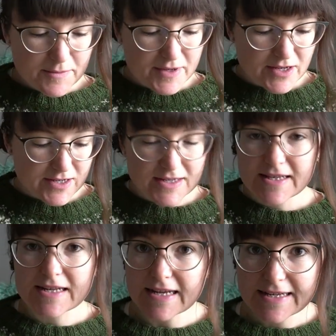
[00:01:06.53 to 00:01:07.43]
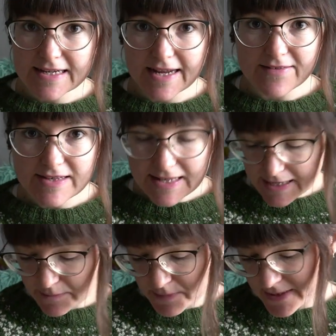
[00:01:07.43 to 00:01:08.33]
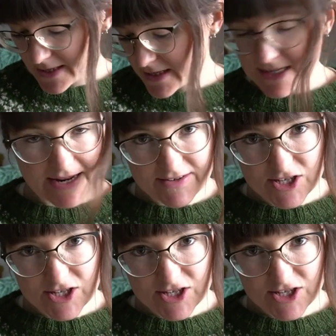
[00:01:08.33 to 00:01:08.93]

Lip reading: because a knitter never sleeps, she never